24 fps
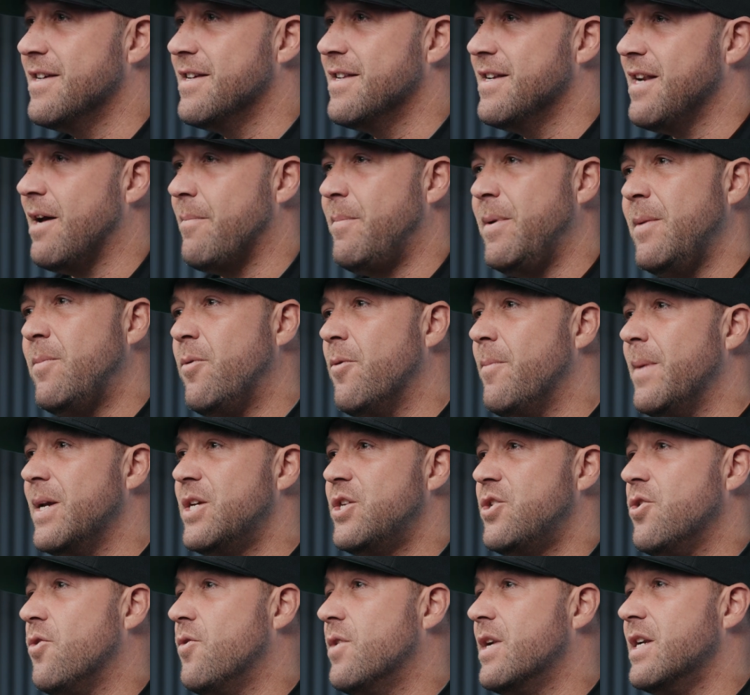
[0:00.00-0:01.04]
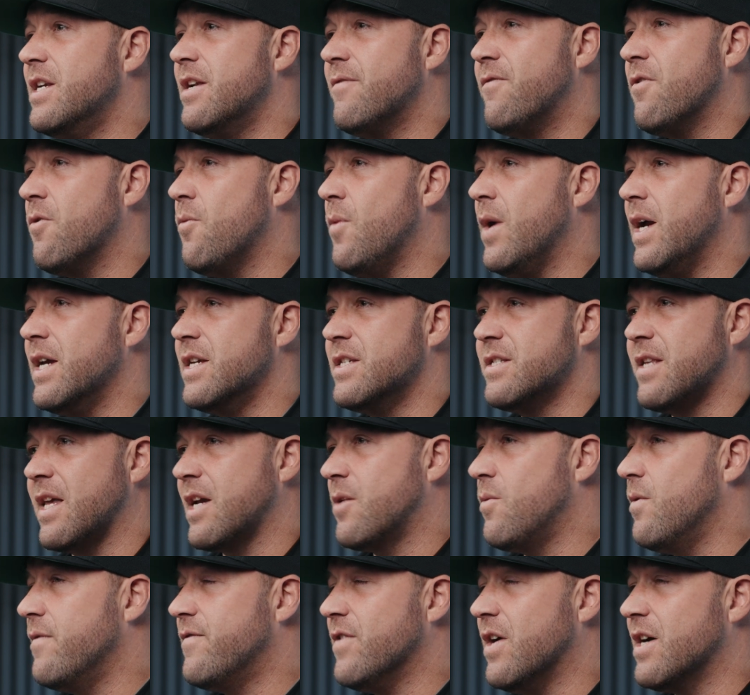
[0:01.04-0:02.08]
Now, people may show it in different ways. Like
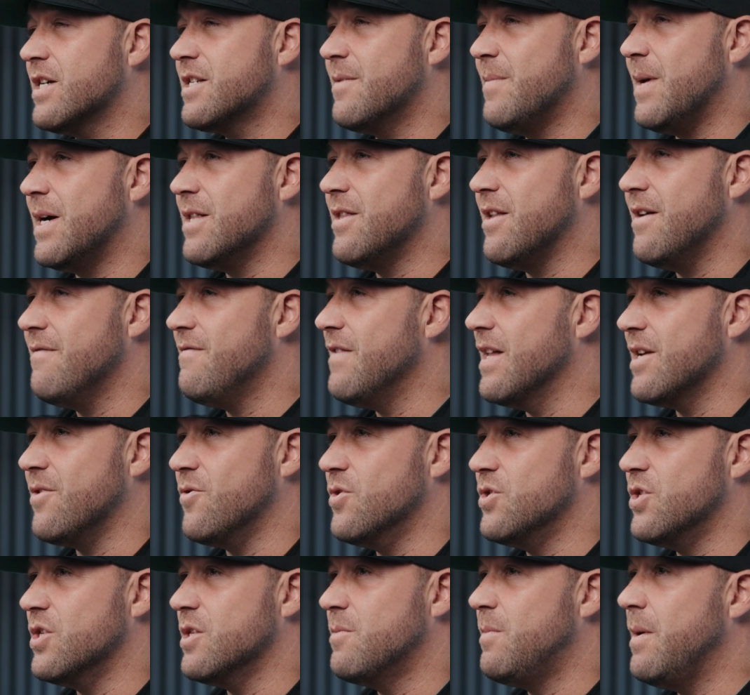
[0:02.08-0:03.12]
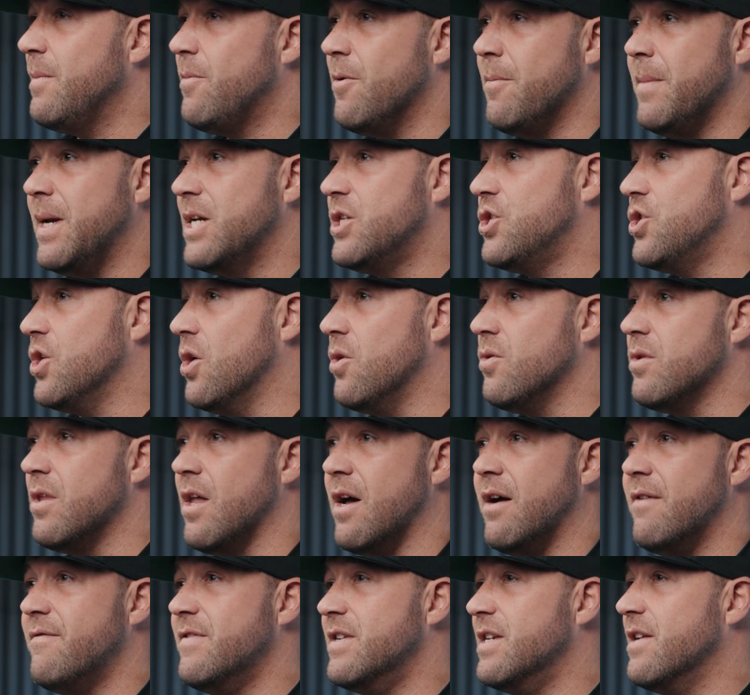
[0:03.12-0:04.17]
we've talked about love languages. People may show
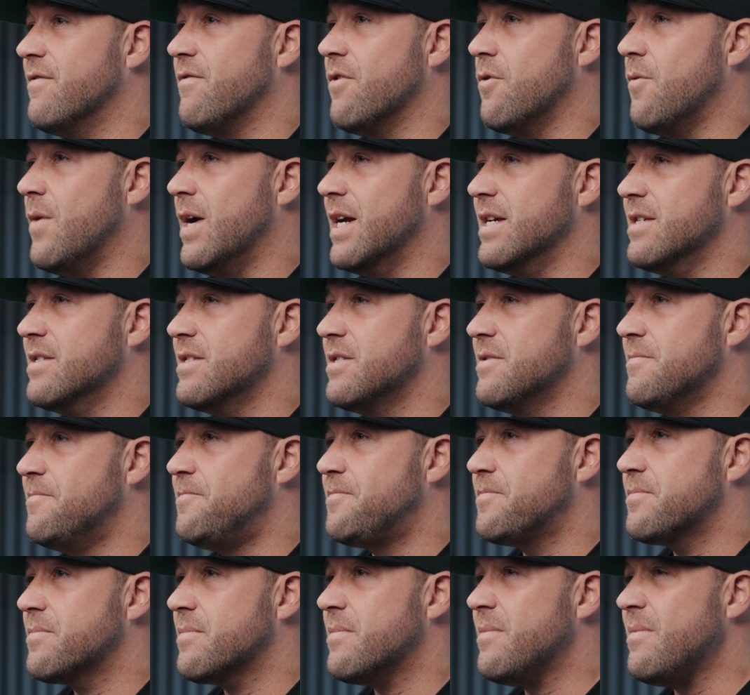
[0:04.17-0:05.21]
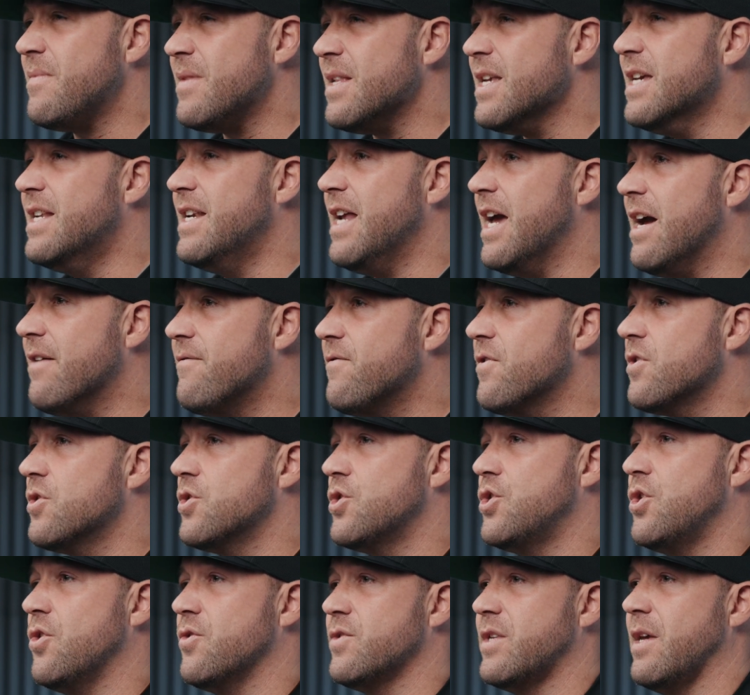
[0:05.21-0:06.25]
love in different ways, and effort
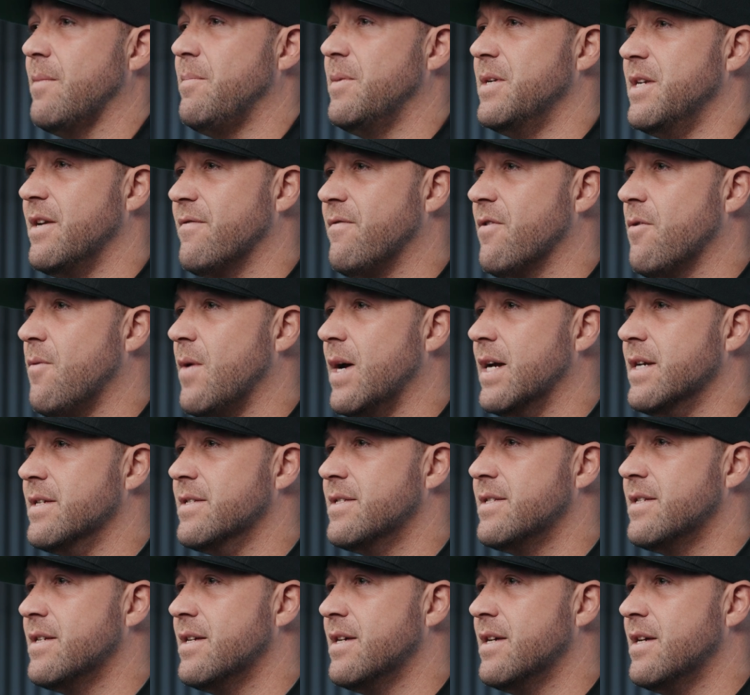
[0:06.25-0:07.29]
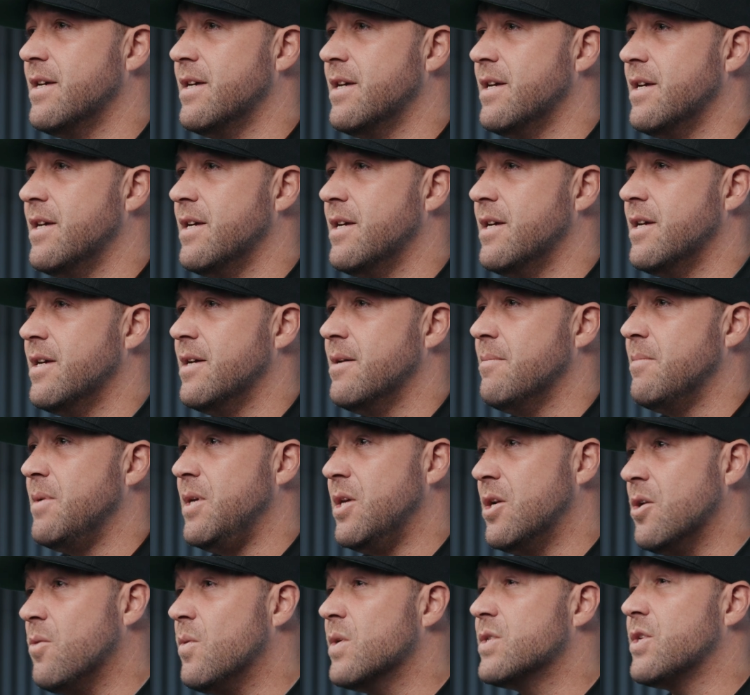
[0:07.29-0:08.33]
shows up in different ways. But
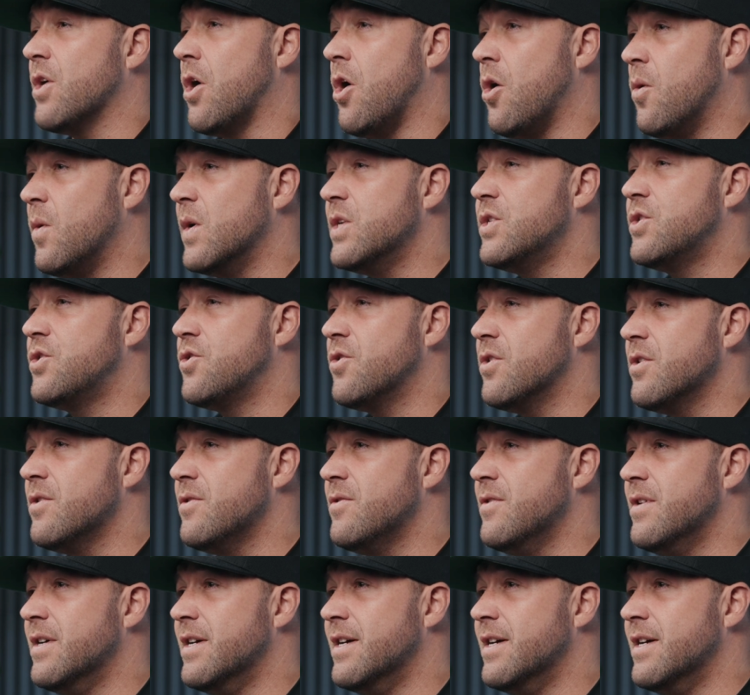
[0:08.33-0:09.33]
you know what's always true?